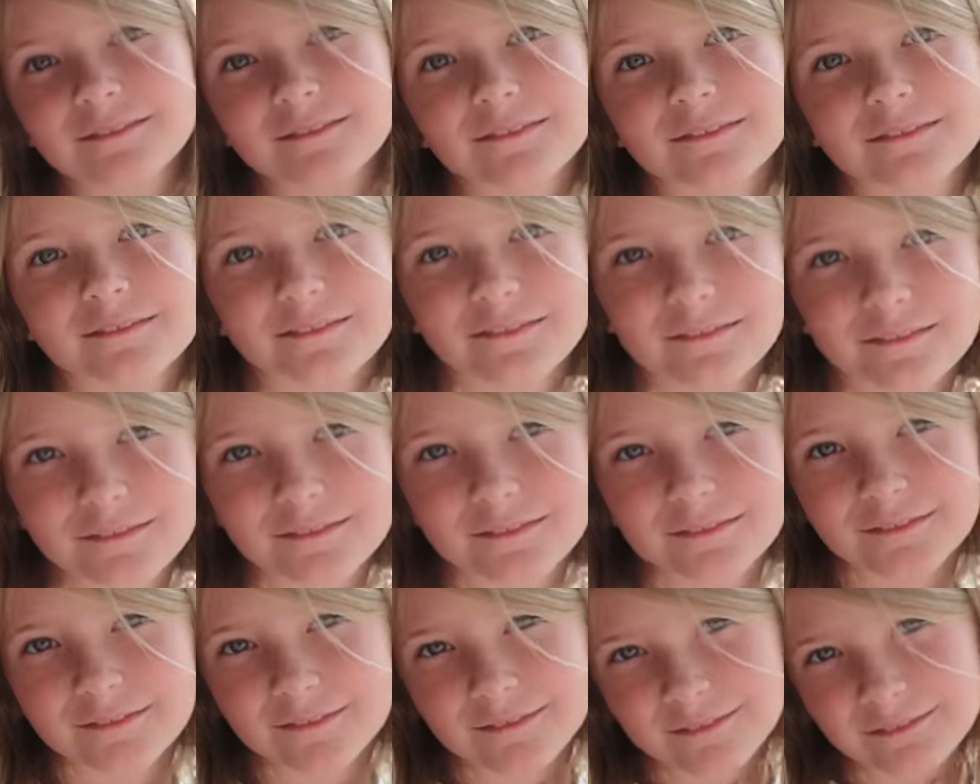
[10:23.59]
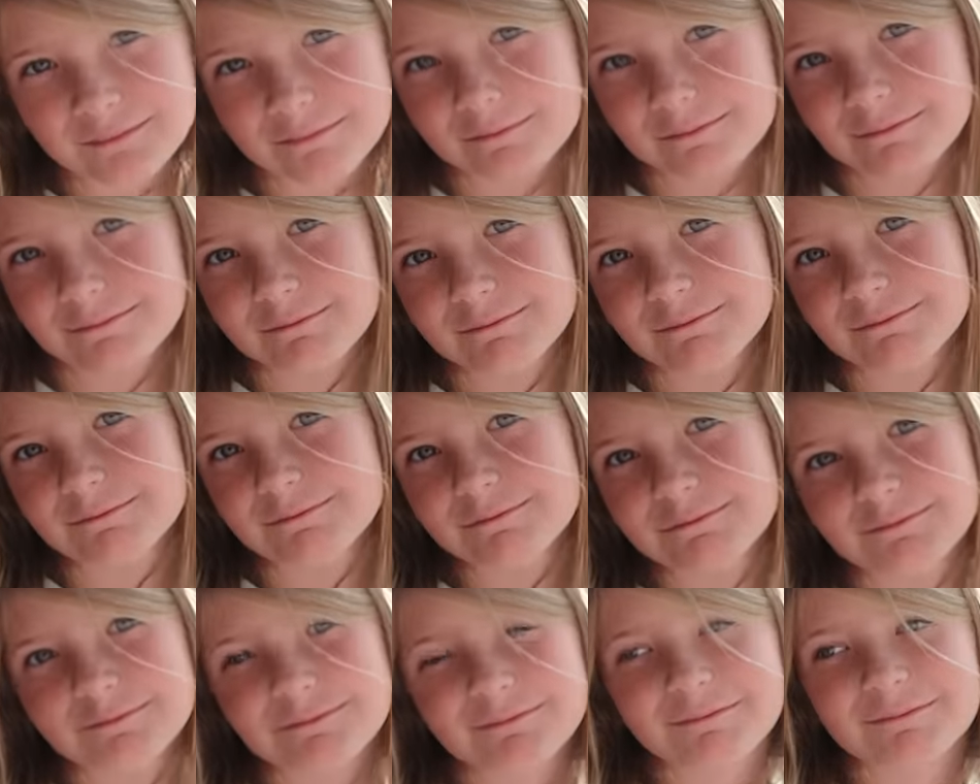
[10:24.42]
But now you gotta
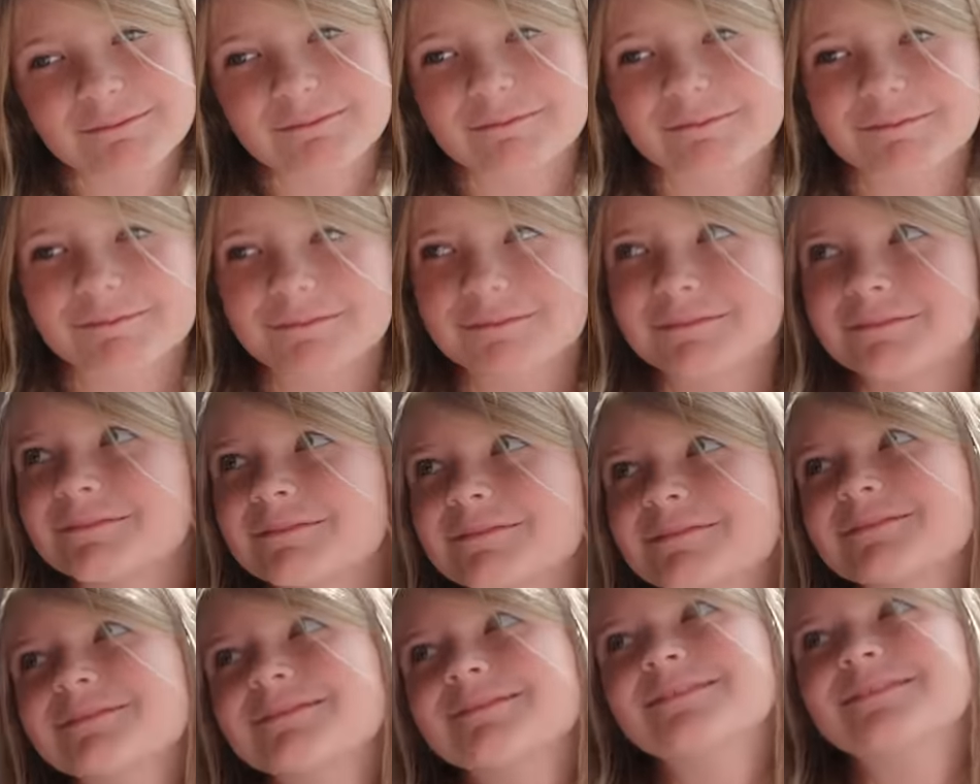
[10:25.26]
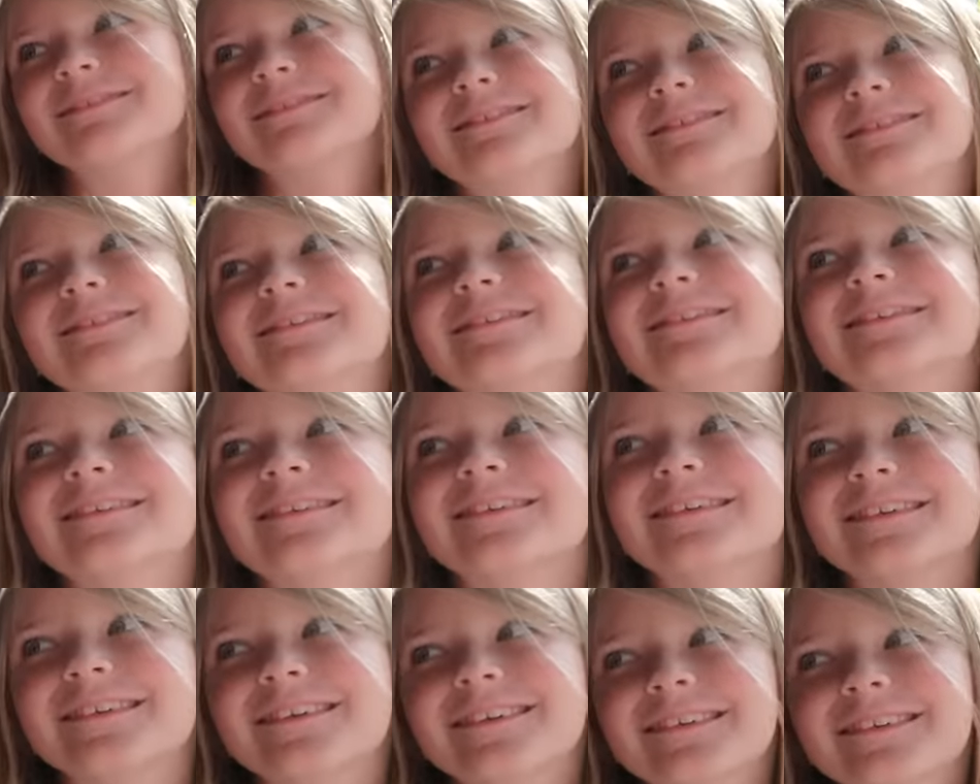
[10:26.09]
go already.
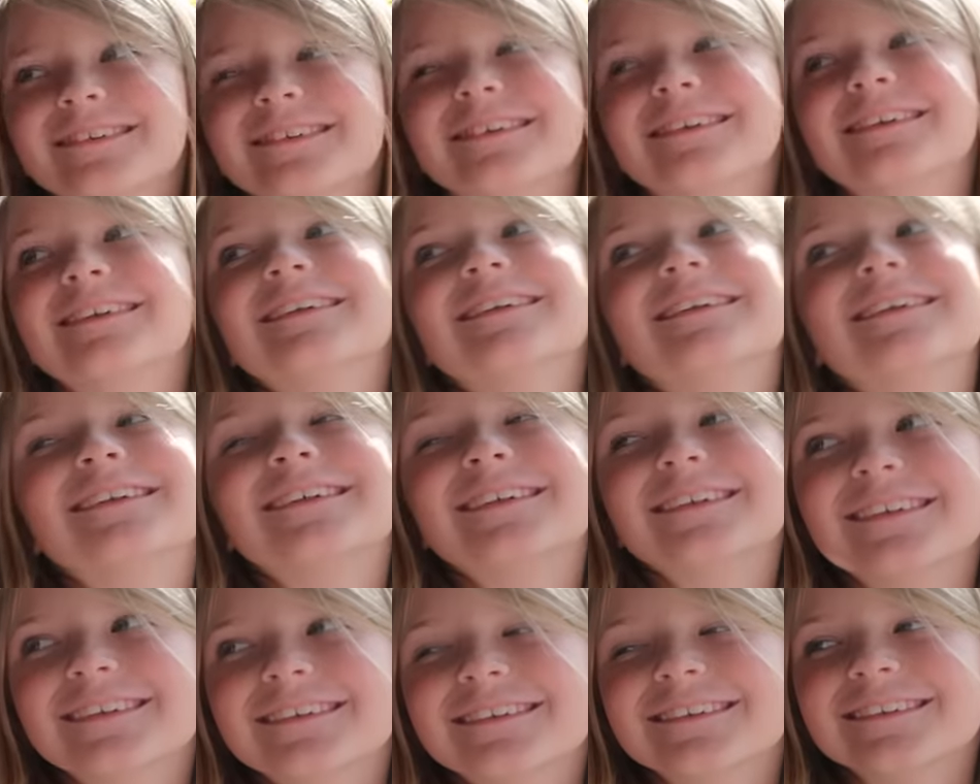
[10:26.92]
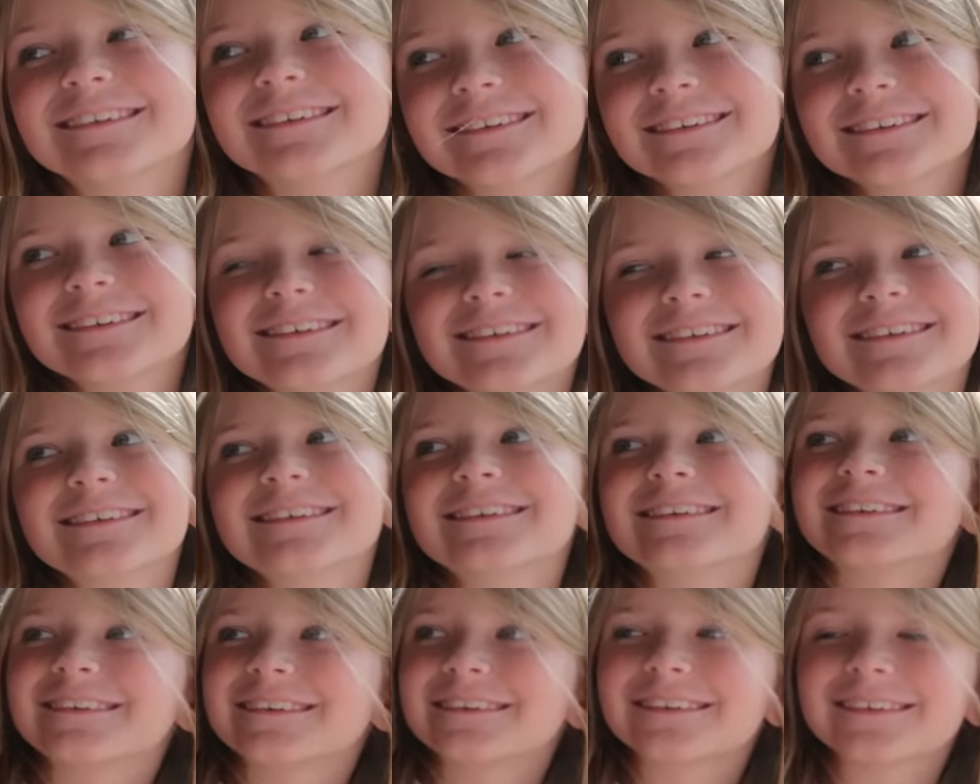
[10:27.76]
But thank you for the
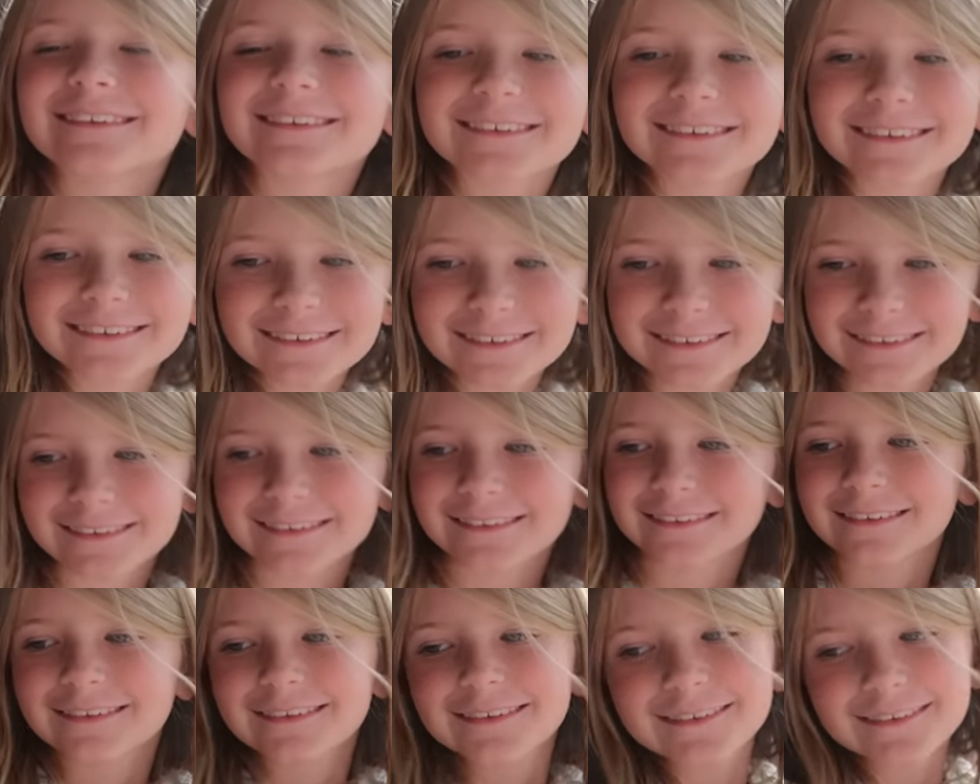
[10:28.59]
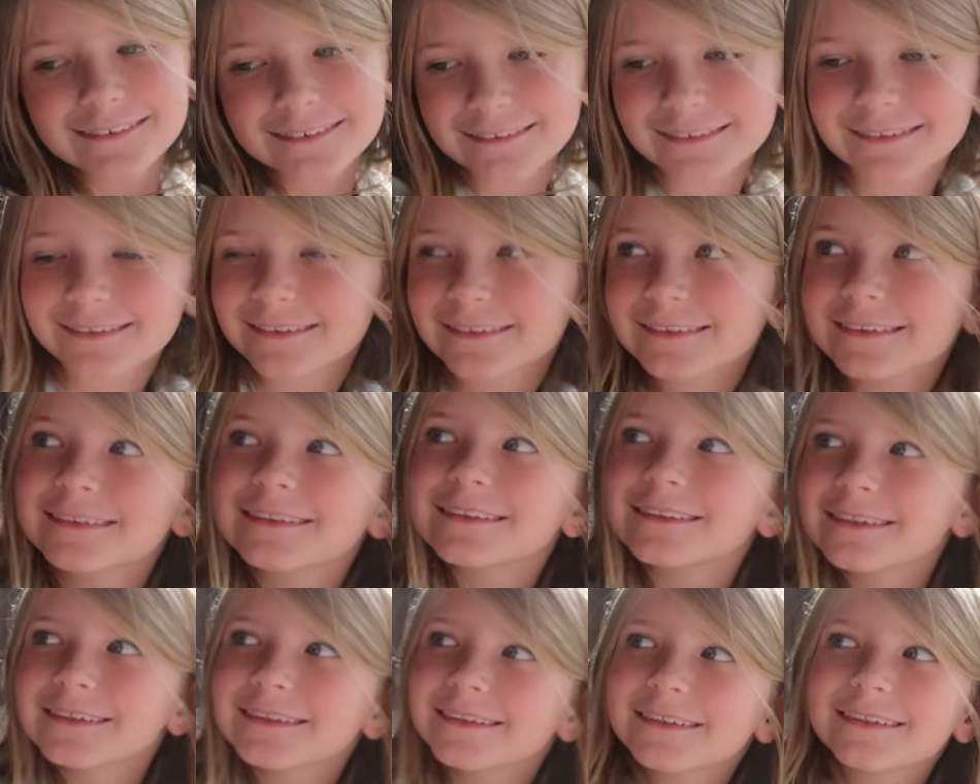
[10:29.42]
cheeseburger. Did you have a good
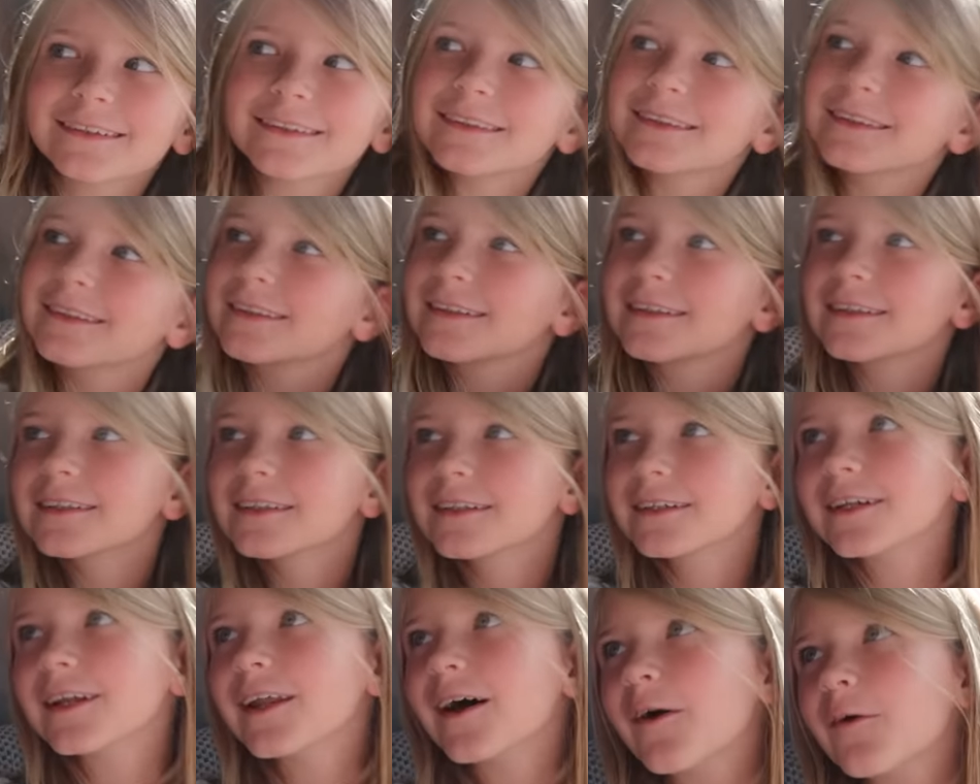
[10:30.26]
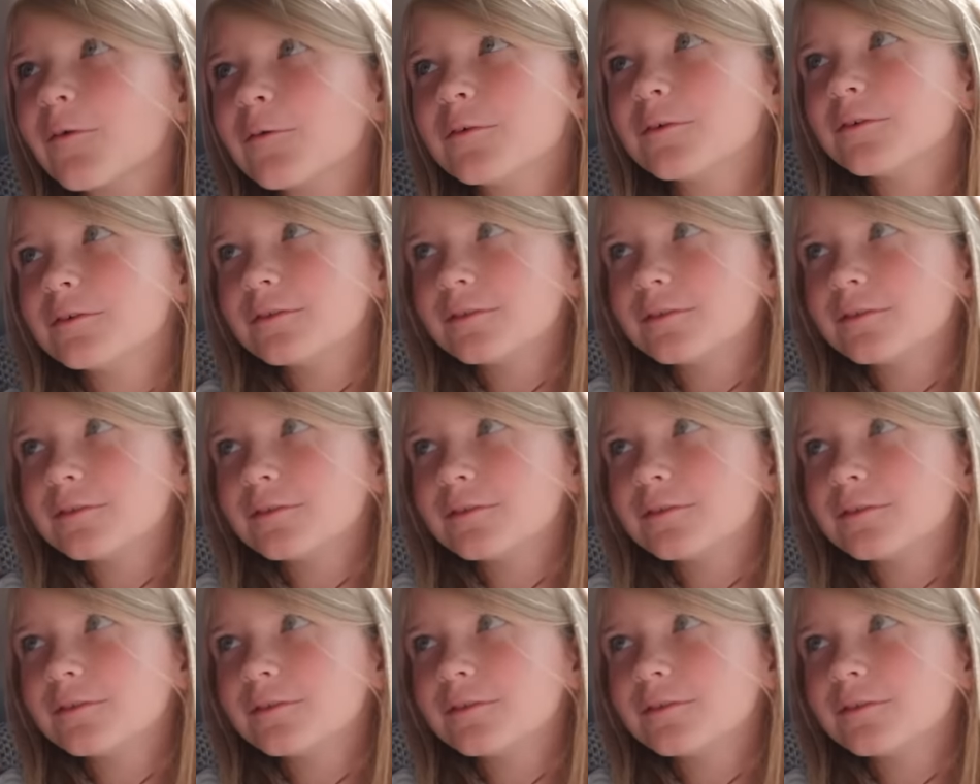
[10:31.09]
day at school? No.